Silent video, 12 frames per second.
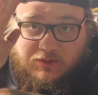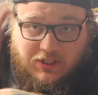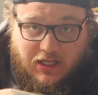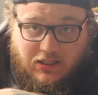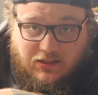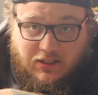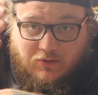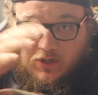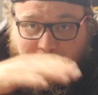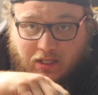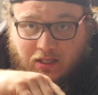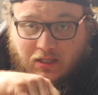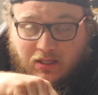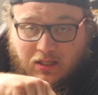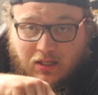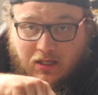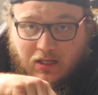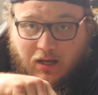See you guys next week.
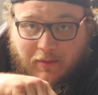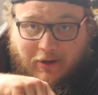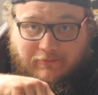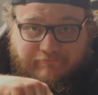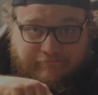I'm out.